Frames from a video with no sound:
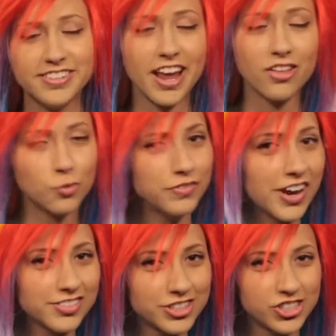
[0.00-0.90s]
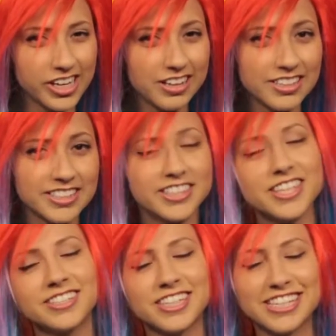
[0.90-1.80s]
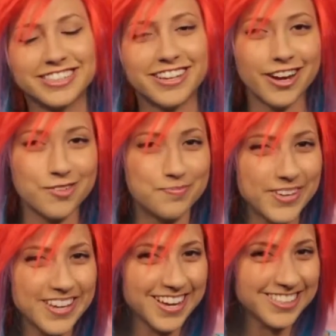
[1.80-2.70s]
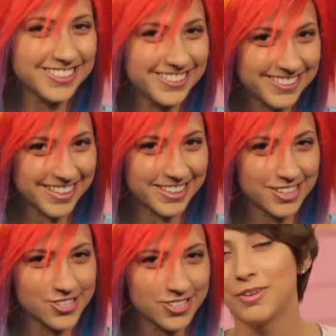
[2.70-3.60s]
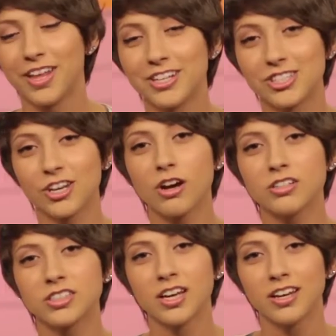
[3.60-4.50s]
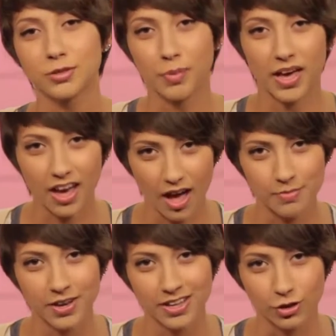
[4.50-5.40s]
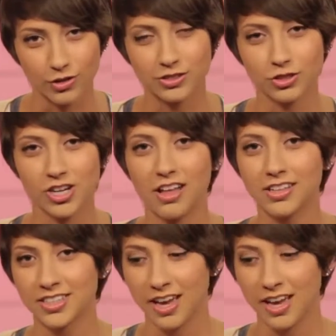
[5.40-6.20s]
Now that we've got the chalice, this is gonna be a cinch. But then she goes to pick up the crystal chalice,